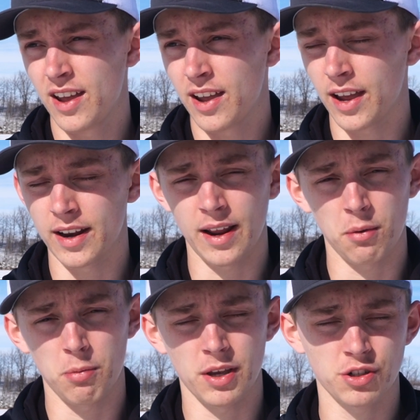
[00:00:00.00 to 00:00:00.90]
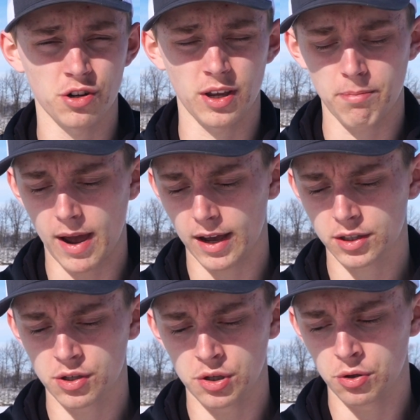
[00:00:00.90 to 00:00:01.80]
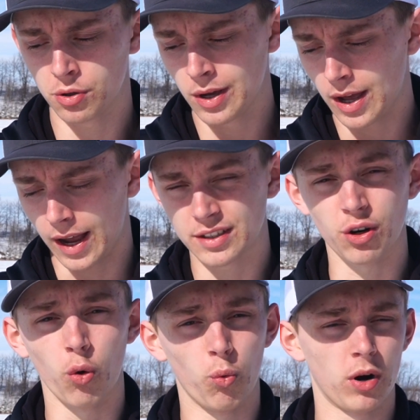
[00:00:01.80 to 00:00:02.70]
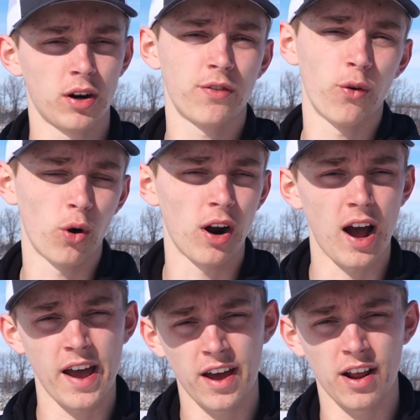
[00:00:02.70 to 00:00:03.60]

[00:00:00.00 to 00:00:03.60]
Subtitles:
and I will make sure to get back to you. I don't work for Ion